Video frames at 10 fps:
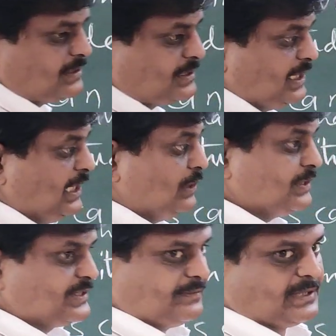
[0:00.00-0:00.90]
the three
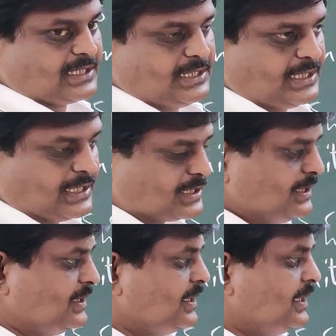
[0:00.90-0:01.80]
laws of vector addition.
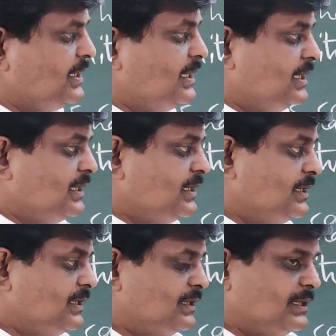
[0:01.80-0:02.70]

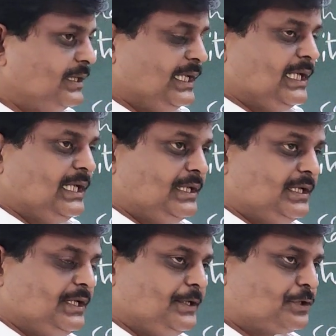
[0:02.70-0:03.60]
They
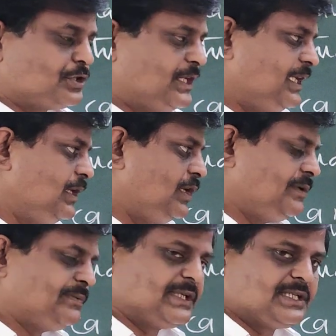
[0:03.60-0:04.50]
are triangle
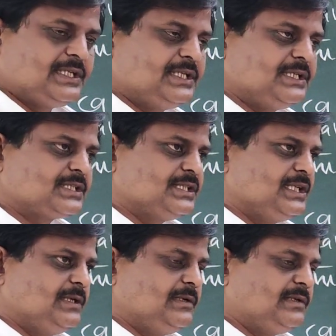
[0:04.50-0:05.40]
law of vector
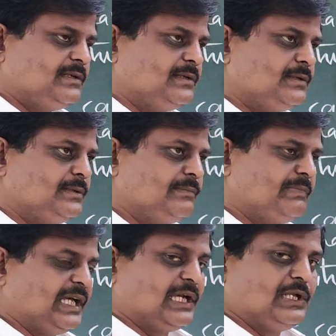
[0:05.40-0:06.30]
addition,
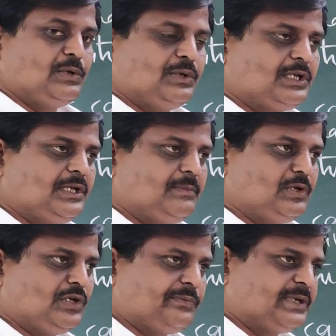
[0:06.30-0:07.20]
parallelogram
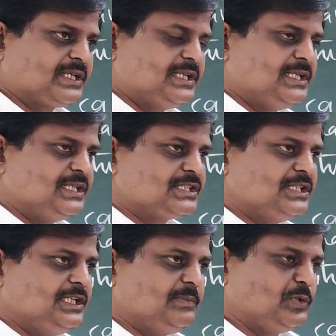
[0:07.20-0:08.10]
law of vector
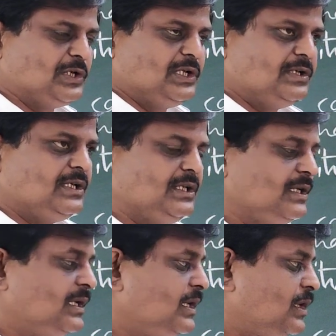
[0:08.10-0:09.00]
addition, and polygon
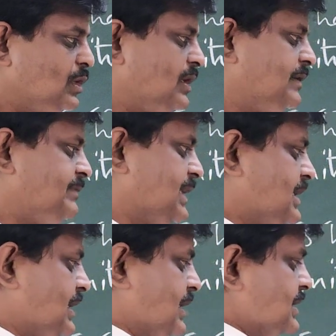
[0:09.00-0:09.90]
law of
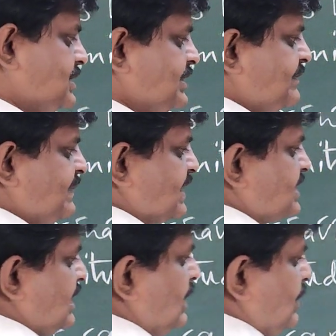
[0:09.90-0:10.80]
vector addition.
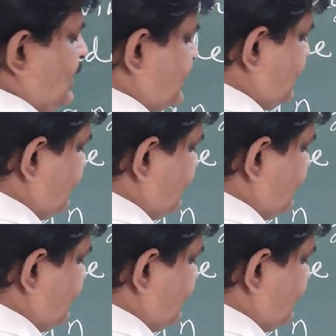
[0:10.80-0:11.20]
Special laws